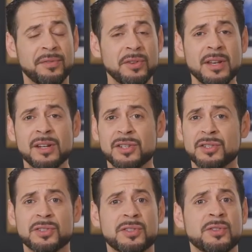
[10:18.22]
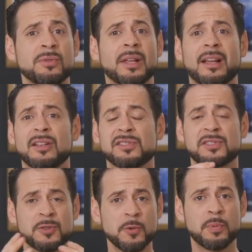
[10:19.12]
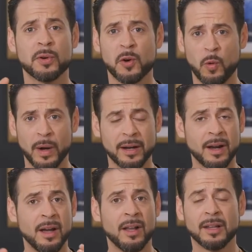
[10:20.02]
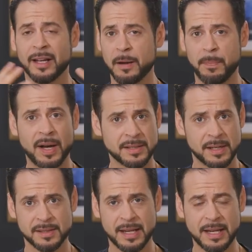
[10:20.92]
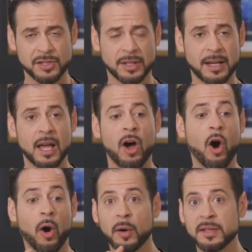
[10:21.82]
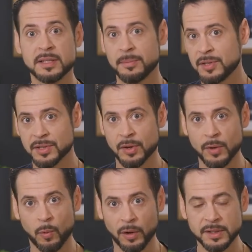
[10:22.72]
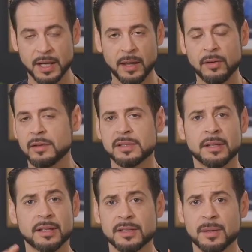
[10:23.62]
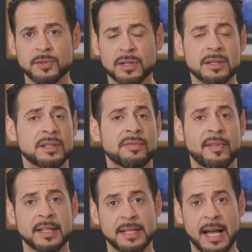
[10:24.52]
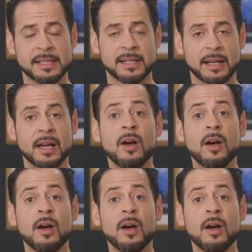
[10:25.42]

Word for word: if you needed to just do like a super quick, like composite a sketch, like are these images going to work together? Select Subject is fantastic.